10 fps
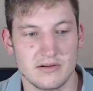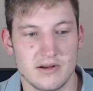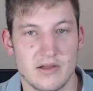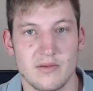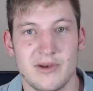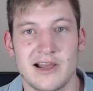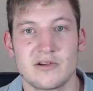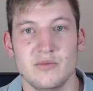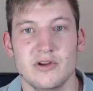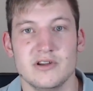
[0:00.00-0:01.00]
Now, the black
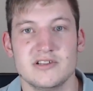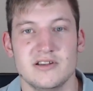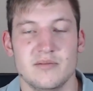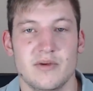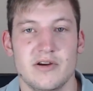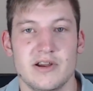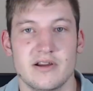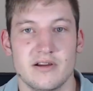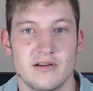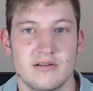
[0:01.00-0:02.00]
community in
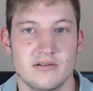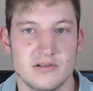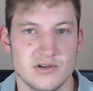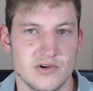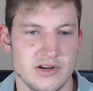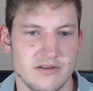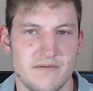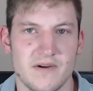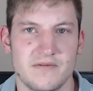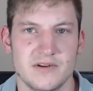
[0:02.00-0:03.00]
America during the
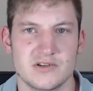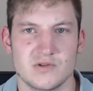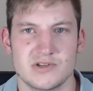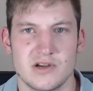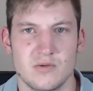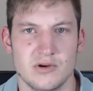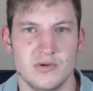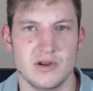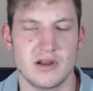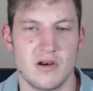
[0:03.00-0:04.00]
50s or so were
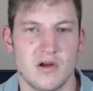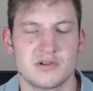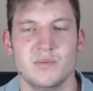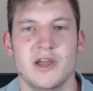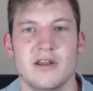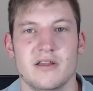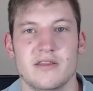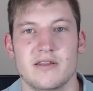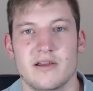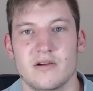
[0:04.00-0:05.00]
doing a lot better
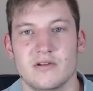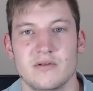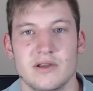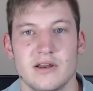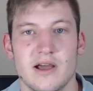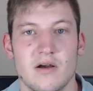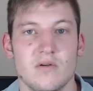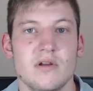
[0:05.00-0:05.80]
than they are doing now.